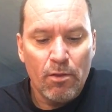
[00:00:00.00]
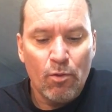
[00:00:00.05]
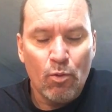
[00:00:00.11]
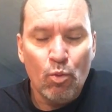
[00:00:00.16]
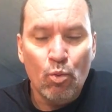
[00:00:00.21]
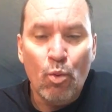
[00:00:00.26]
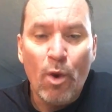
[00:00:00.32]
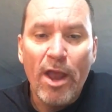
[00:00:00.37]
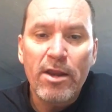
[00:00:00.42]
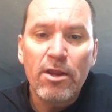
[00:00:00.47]

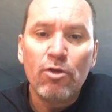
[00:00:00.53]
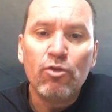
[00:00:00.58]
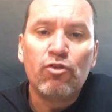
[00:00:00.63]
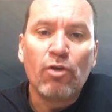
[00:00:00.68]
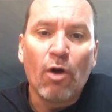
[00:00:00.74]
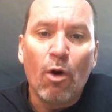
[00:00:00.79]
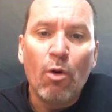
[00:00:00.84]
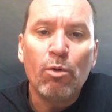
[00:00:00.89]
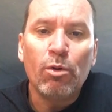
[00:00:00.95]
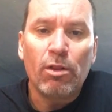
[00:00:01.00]
When you
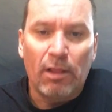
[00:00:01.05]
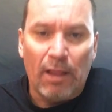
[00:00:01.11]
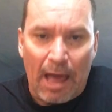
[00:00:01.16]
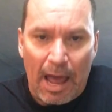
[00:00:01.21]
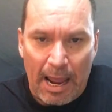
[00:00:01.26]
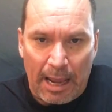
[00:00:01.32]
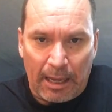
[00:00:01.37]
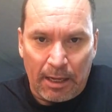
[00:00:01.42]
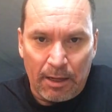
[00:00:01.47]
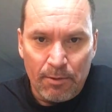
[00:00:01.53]
don't
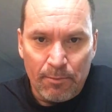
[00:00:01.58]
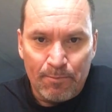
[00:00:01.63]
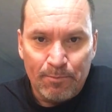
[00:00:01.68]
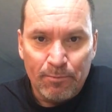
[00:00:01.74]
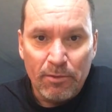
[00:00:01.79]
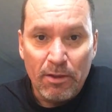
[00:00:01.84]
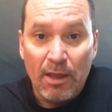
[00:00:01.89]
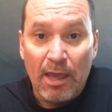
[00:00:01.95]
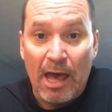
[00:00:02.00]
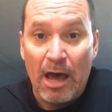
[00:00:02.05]
like
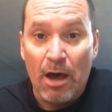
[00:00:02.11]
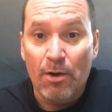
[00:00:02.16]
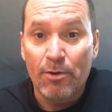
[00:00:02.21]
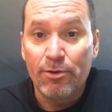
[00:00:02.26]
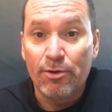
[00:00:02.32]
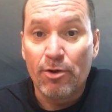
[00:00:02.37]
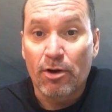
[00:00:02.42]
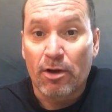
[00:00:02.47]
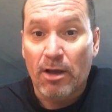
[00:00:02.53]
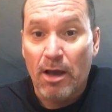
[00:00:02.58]
how
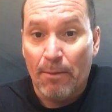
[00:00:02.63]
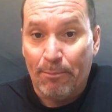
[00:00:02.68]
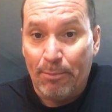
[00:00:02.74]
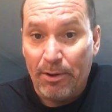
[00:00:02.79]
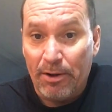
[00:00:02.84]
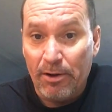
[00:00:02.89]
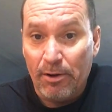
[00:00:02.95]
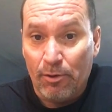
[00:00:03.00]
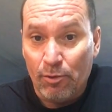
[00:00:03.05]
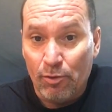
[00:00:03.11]
your
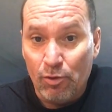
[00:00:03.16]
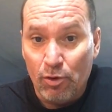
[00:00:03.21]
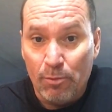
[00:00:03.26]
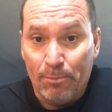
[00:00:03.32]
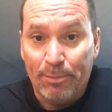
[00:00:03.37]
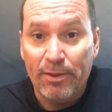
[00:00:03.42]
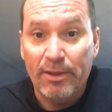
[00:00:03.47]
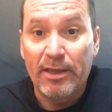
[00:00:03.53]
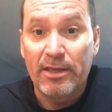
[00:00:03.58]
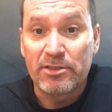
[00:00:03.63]
capoeira
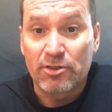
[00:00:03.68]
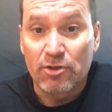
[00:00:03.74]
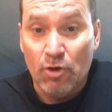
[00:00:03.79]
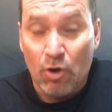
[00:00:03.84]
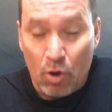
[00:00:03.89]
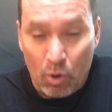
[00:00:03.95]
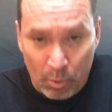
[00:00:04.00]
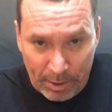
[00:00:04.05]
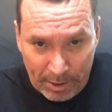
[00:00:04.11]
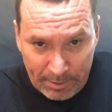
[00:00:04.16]
group is
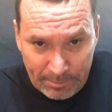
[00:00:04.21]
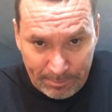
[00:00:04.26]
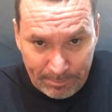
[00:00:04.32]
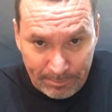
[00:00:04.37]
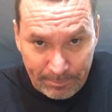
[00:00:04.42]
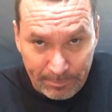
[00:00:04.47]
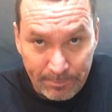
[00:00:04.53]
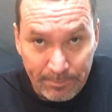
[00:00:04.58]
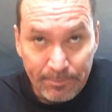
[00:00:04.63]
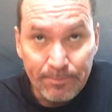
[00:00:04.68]
going,
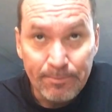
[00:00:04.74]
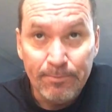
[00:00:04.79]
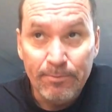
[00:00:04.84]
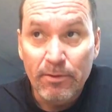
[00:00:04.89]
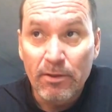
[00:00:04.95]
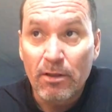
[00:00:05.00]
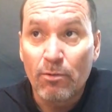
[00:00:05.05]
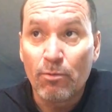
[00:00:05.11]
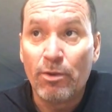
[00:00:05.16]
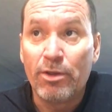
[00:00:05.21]

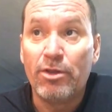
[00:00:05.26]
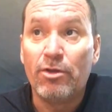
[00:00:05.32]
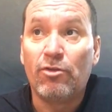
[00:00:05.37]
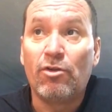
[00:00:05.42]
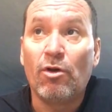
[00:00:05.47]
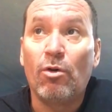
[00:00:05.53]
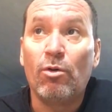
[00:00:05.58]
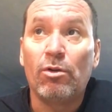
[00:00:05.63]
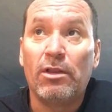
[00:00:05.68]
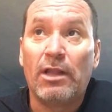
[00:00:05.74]
when you
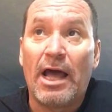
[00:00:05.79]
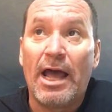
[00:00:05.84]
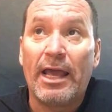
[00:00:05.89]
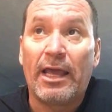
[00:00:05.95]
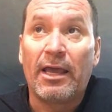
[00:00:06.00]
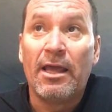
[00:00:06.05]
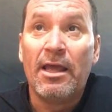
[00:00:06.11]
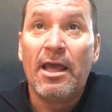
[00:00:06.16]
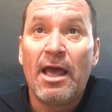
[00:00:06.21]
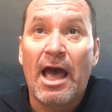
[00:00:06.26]
don't
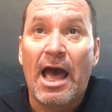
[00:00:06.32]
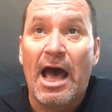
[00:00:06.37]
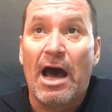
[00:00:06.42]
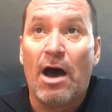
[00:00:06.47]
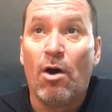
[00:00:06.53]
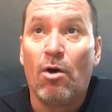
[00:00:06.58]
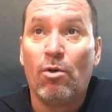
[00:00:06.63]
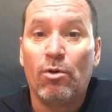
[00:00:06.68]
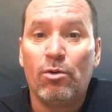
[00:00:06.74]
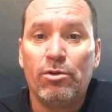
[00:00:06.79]
like
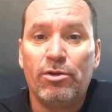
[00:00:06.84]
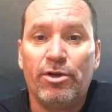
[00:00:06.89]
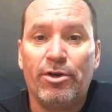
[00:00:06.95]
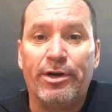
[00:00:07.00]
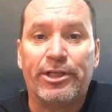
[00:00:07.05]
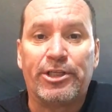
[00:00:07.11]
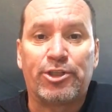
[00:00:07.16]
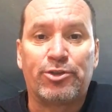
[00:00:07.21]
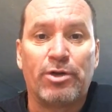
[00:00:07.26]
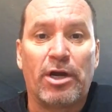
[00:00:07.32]
how your
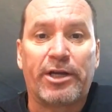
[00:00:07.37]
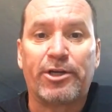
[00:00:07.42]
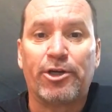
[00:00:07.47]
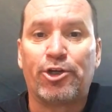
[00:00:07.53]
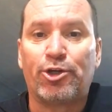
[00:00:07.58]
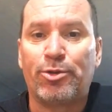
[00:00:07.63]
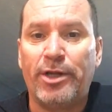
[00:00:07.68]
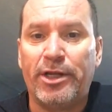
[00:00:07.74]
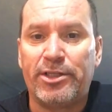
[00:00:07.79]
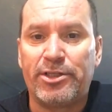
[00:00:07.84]
instructor
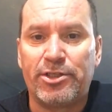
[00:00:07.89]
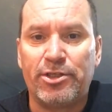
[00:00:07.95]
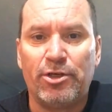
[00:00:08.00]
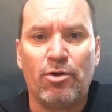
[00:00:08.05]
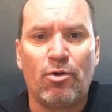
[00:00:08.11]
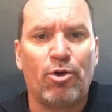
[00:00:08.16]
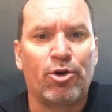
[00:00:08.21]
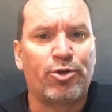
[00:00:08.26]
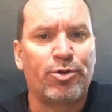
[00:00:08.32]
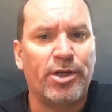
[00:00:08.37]
treats
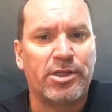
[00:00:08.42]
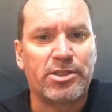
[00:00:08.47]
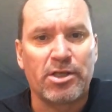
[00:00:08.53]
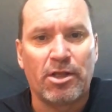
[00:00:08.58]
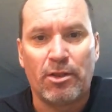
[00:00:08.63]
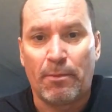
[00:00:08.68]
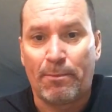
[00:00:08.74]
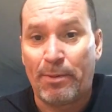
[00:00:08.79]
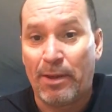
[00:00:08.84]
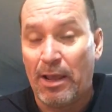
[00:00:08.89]
you or treats
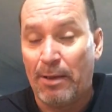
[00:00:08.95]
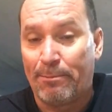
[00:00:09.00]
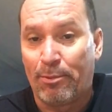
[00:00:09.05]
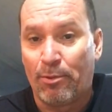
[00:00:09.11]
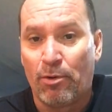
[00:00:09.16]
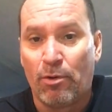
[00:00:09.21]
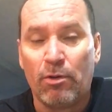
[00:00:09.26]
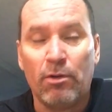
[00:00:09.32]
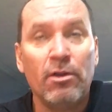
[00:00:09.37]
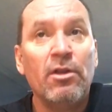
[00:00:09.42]
other
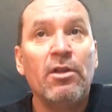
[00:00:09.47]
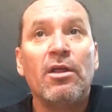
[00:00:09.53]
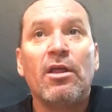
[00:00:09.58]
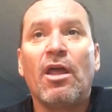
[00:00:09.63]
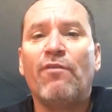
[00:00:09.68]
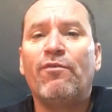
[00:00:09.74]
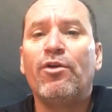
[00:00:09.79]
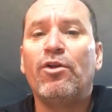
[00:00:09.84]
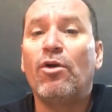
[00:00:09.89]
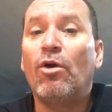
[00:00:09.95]
people,
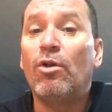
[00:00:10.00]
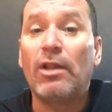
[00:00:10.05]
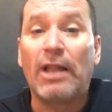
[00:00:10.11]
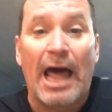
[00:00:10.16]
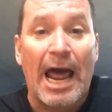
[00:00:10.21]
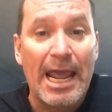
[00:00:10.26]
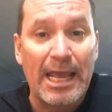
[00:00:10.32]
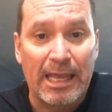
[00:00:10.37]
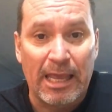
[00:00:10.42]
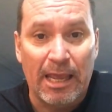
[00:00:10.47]
if you don't
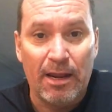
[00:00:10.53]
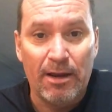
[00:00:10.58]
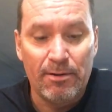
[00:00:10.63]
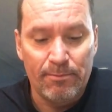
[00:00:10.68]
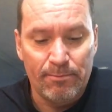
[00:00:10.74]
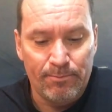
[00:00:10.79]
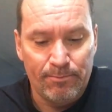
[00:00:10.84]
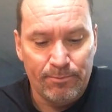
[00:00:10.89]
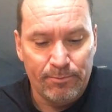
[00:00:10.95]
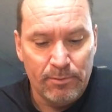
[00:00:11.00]
like it,
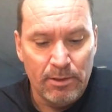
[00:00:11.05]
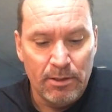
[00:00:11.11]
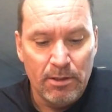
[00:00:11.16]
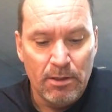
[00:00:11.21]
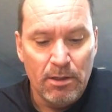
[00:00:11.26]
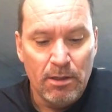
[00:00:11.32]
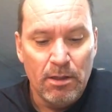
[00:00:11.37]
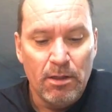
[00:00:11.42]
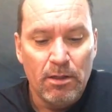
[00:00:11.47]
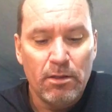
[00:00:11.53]

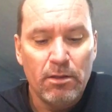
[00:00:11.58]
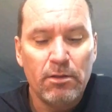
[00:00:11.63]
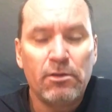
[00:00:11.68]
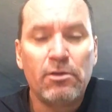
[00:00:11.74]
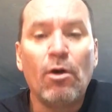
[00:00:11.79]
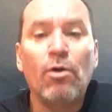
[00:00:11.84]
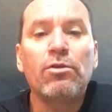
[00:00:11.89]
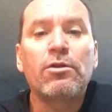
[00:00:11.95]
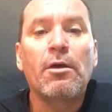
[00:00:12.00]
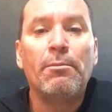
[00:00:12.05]

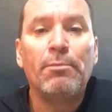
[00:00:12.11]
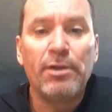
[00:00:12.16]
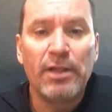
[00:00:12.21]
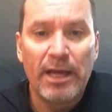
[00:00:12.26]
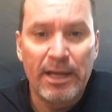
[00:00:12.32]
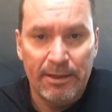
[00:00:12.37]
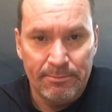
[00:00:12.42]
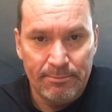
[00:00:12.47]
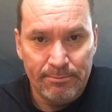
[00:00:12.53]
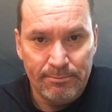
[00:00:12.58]
don't
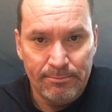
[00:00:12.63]
complain.